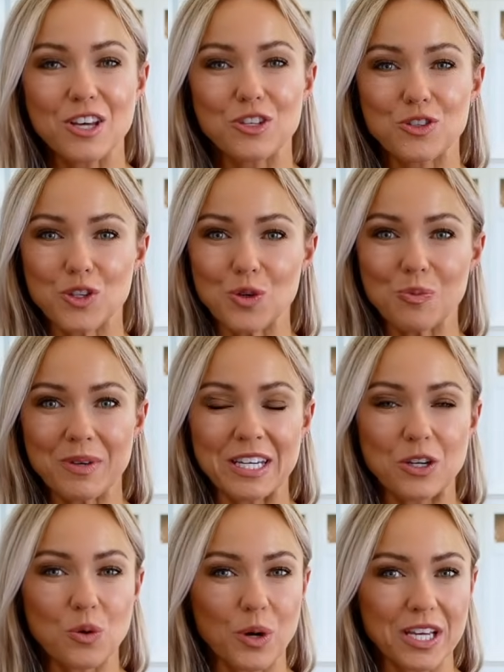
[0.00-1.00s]
So many
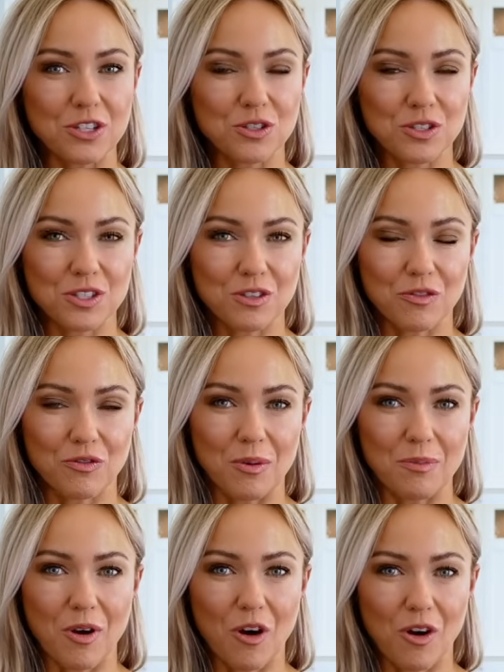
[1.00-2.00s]
questions
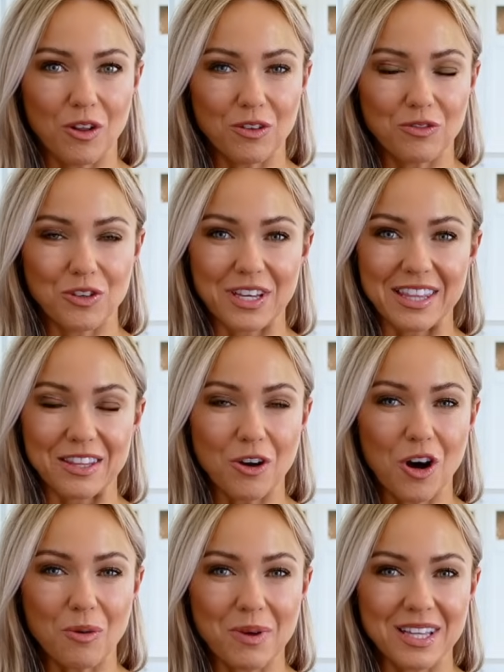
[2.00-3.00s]
from all of you in the
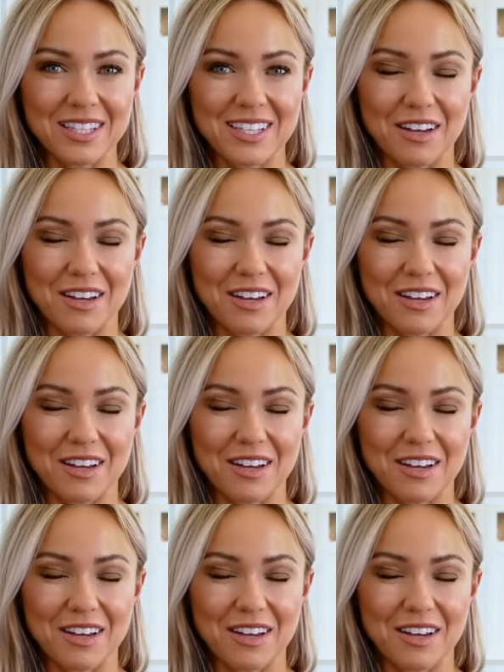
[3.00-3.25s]
comments.